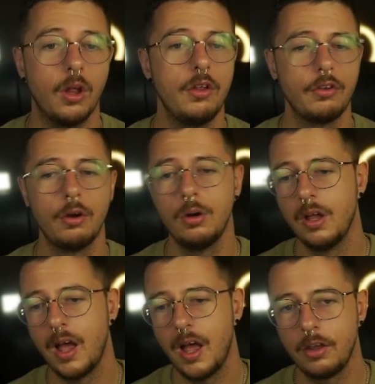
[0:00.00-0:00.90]
So
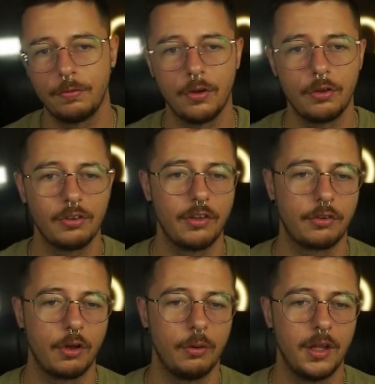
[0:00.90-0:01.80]
as first, let's
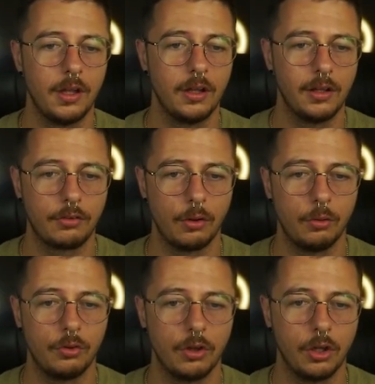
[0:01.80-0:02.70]
go here, let's go
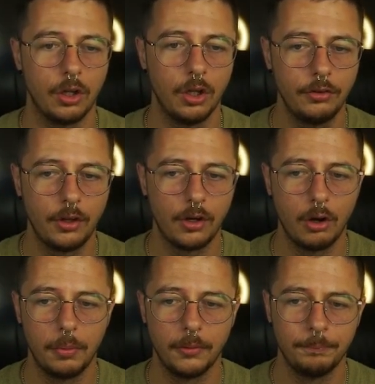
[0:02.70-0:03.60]
to London
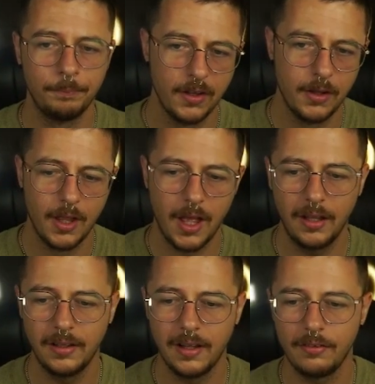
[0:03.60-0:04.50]
Open,
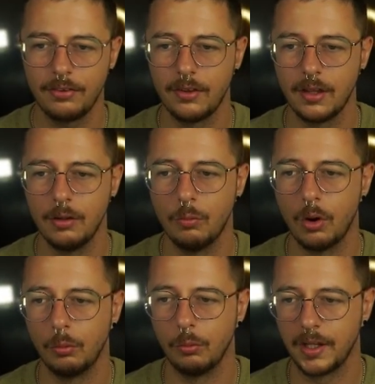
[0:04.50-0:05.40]
and let's see
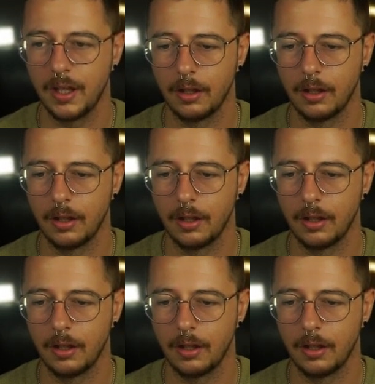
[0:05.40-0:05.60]
what we get.